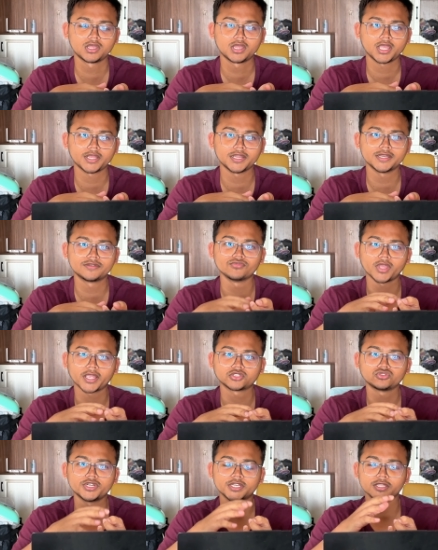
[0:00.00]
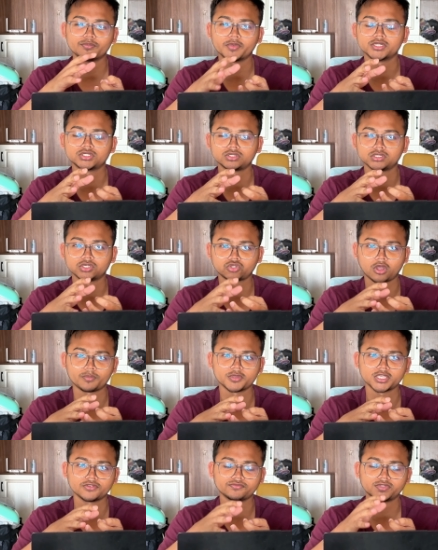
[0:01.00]
And it actually depends on the
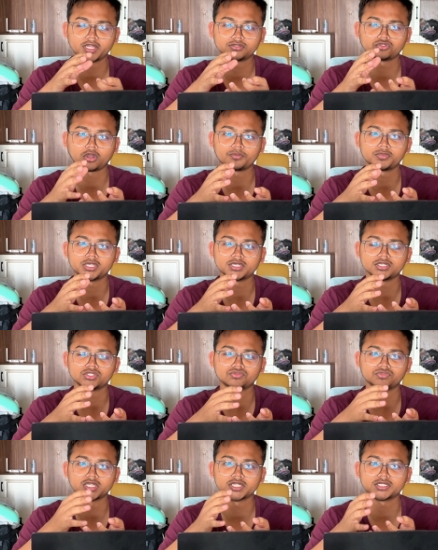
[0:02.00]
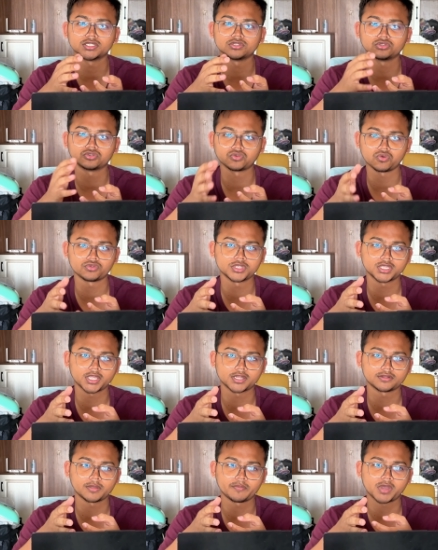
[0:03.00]
topic. If that topic is related to coding
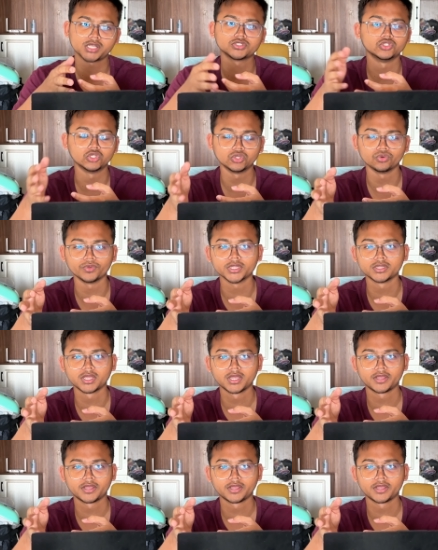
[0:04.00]
and they must do it,